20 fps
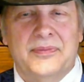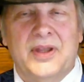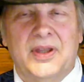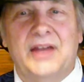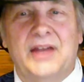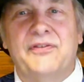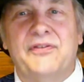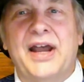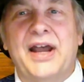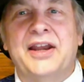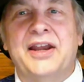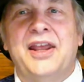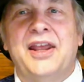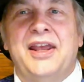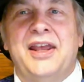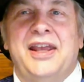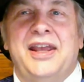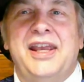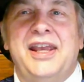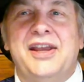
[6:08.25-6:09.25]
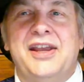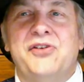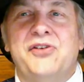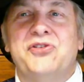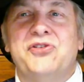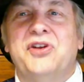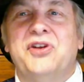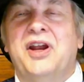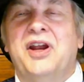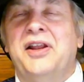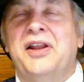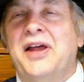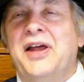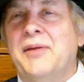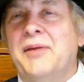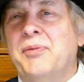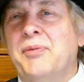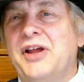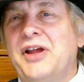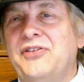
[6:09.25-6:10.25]
In fact, he consider in a
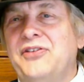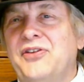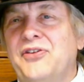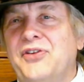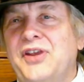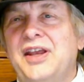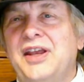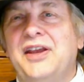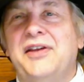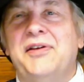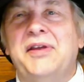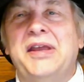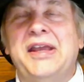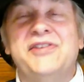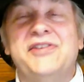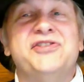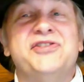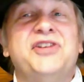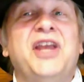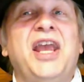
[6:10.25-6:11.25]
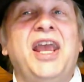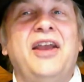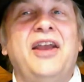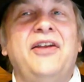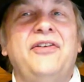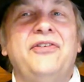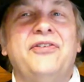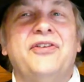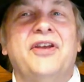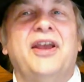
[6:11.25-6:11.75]
lot of places he he sings